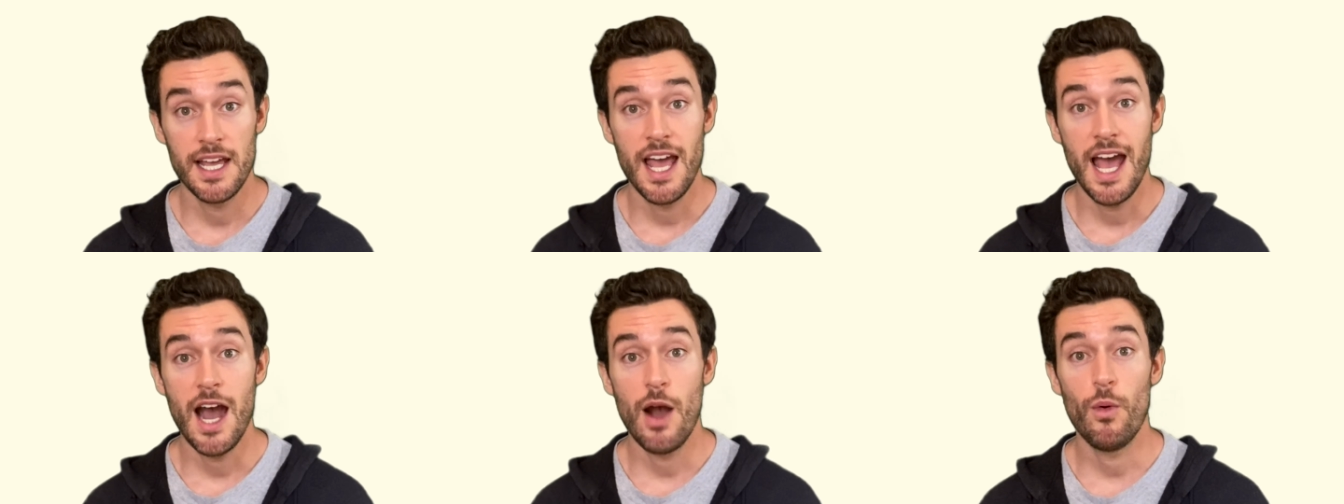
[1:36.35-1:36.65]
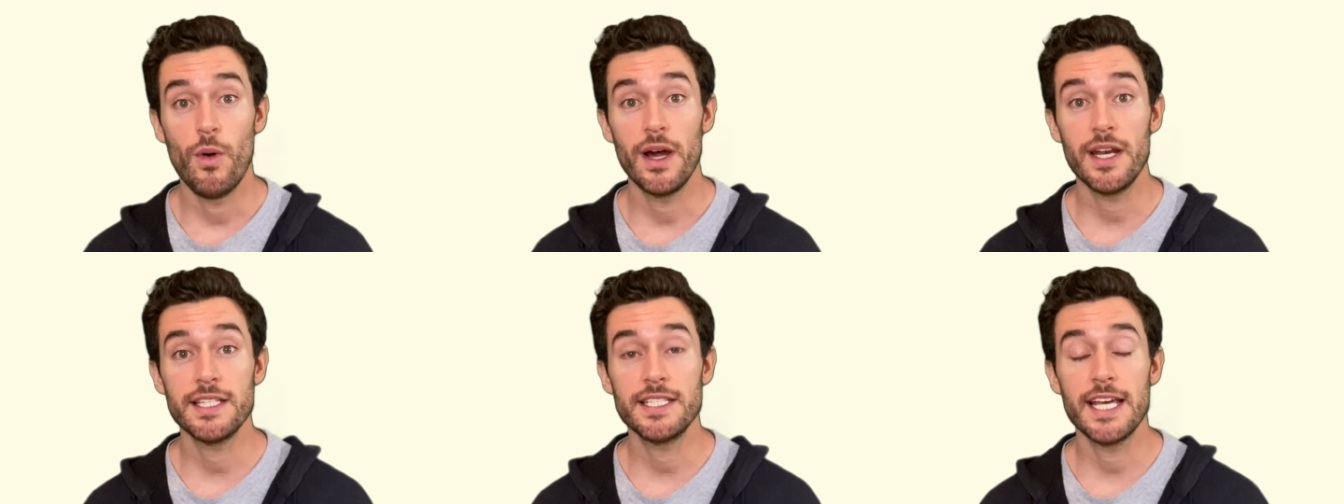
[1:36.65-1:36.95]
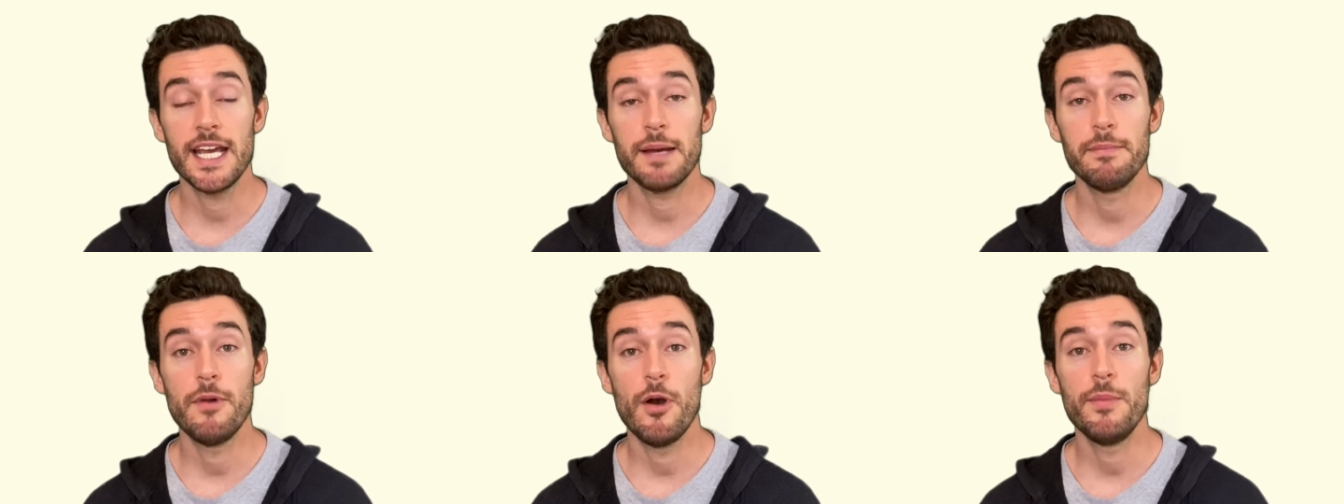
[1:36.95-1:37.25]
I want to
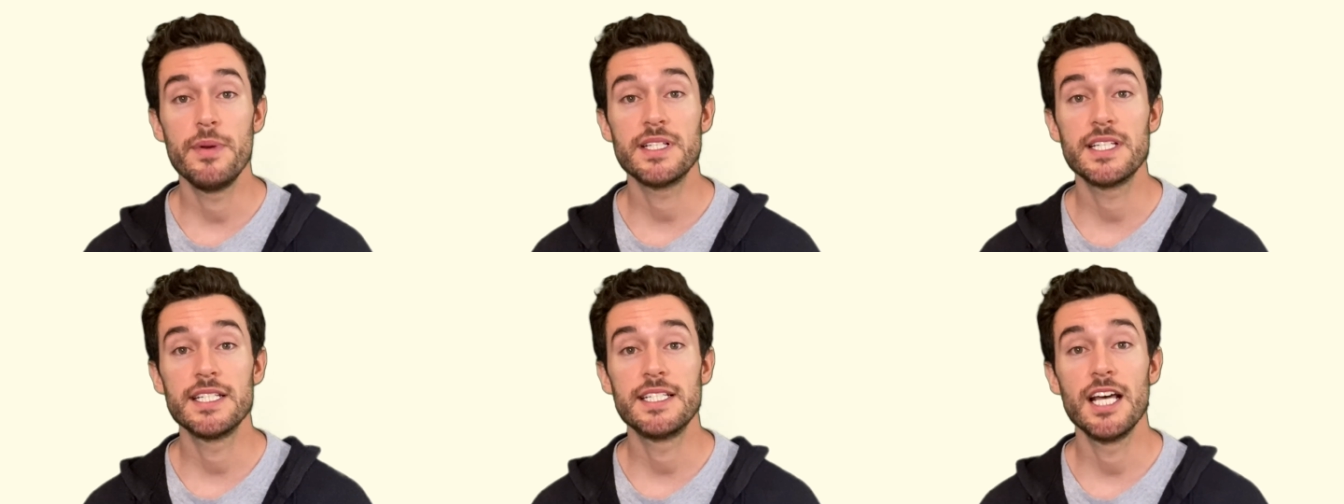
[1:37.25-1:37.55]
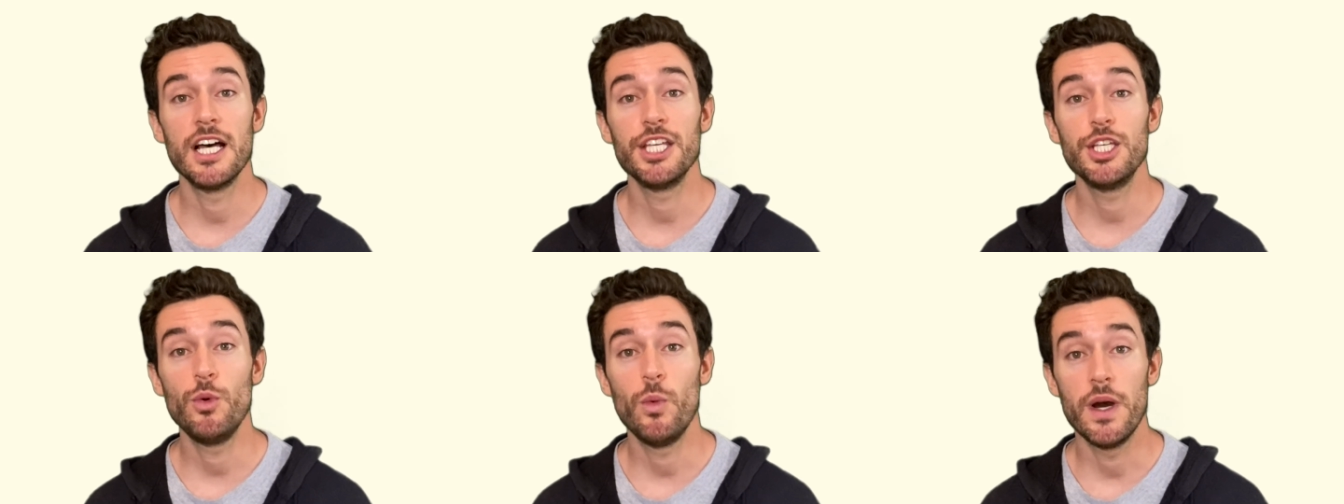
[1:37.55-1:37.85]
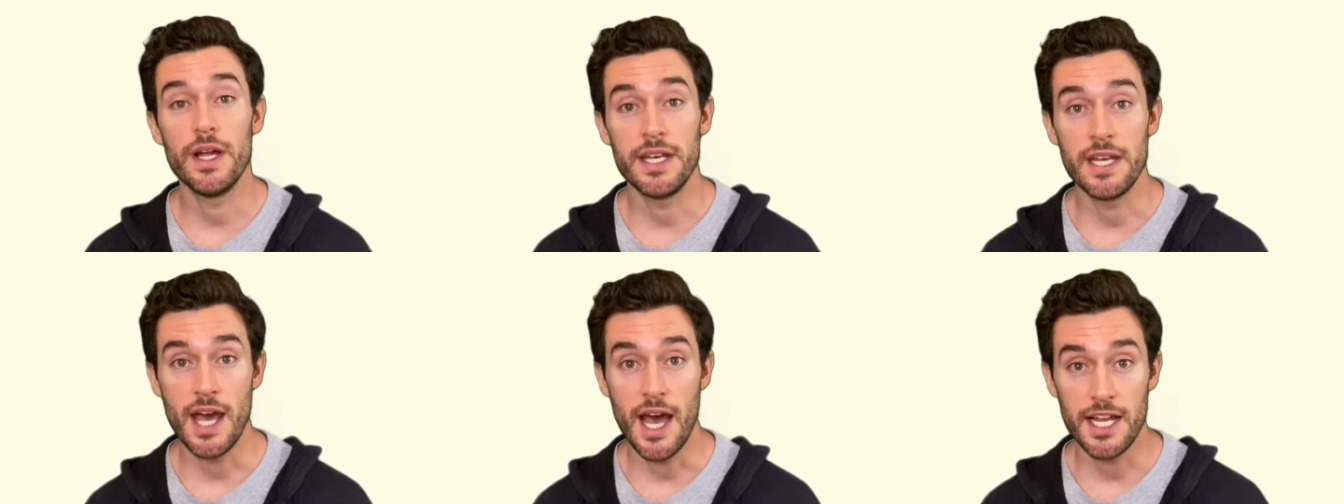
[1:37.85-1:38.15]
take a moment to tell you
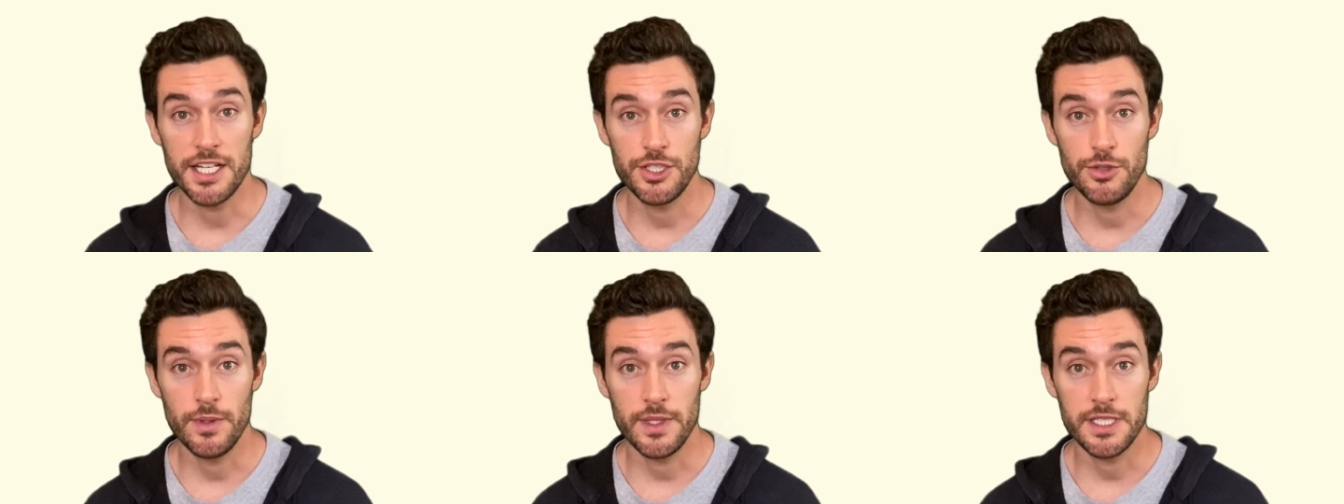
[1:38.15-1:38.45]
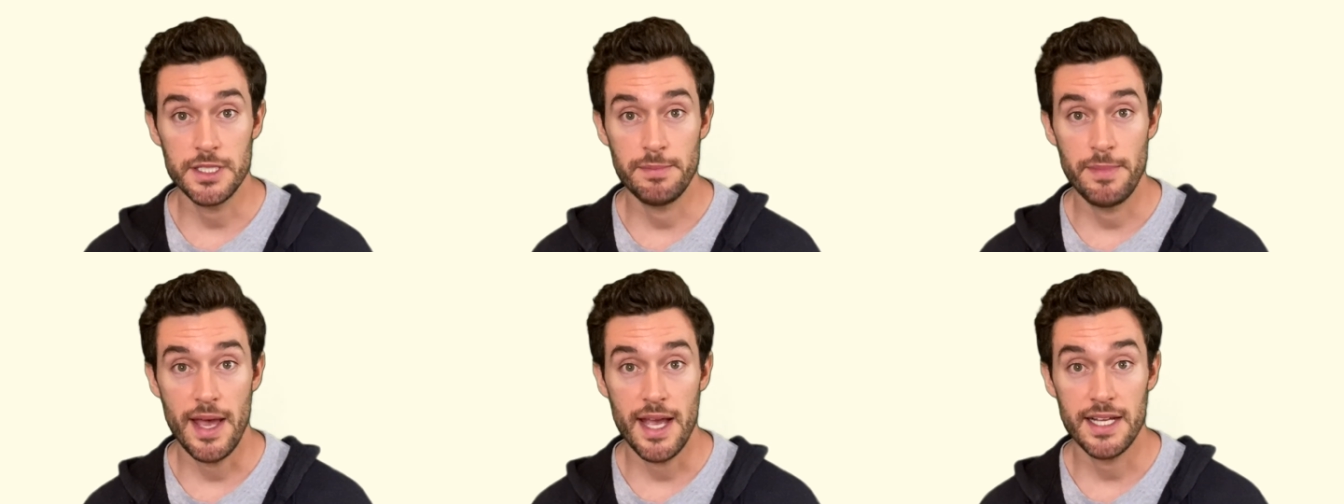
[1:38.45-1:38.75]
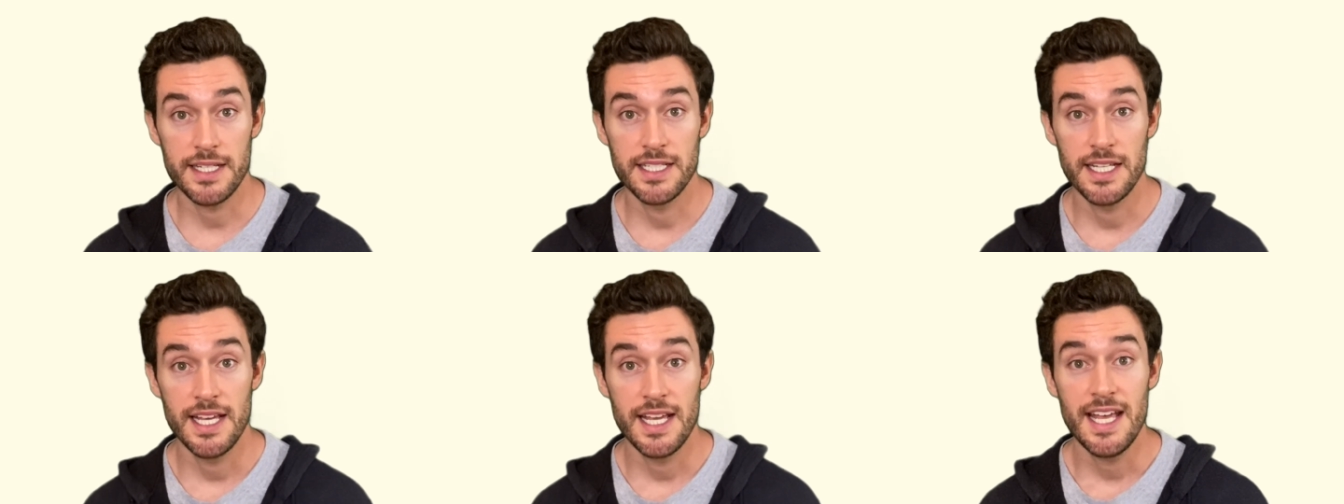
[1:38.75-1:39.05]
what not to
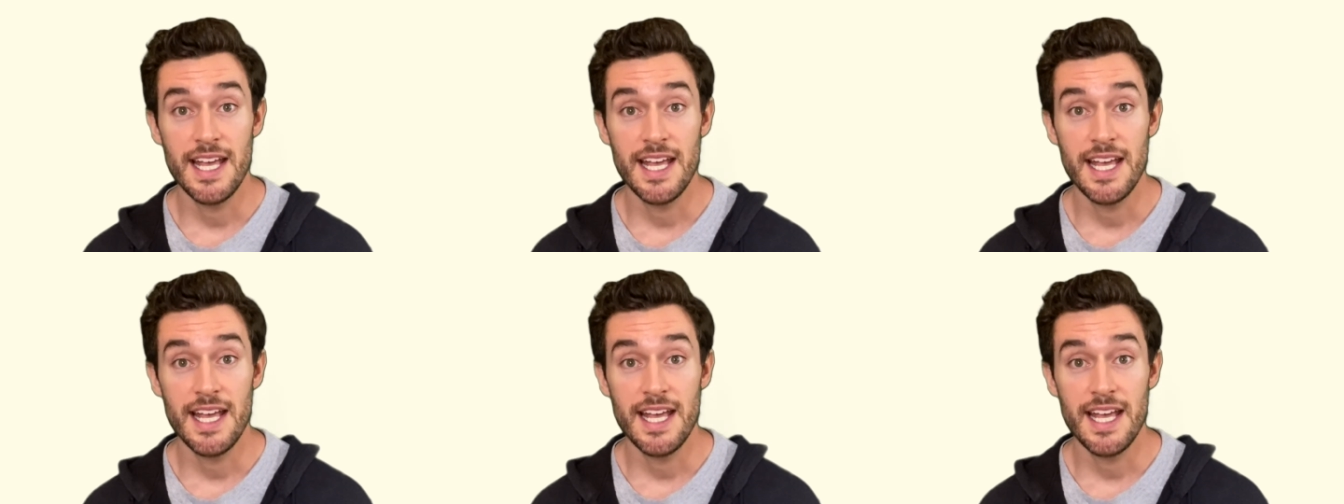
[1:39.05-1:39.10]
expect.